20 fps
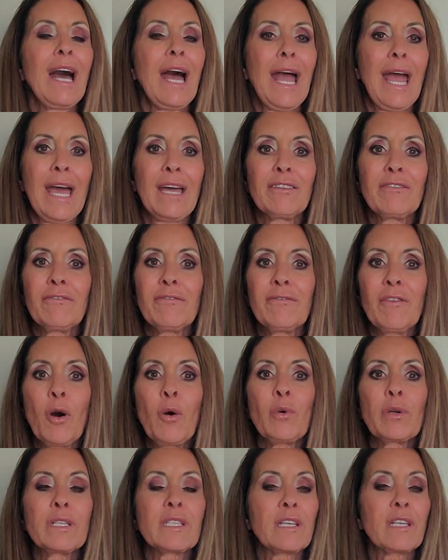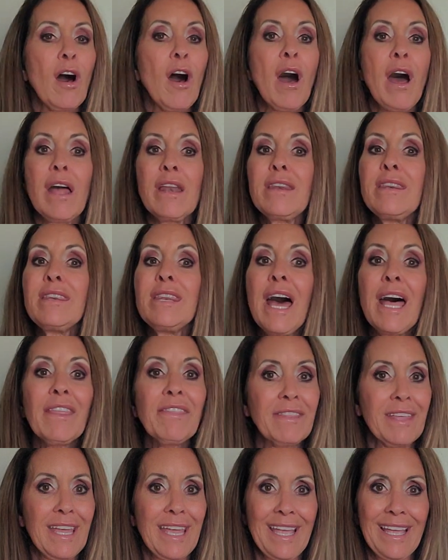and focus on
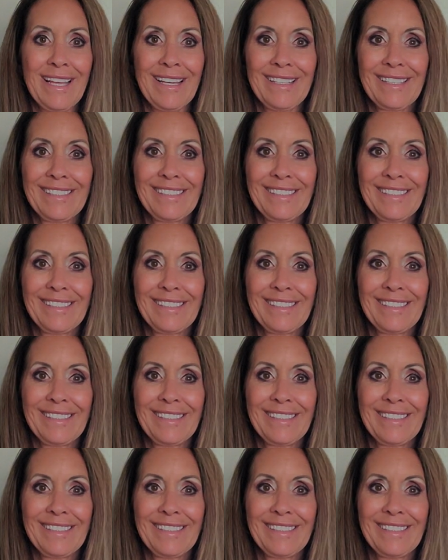nothing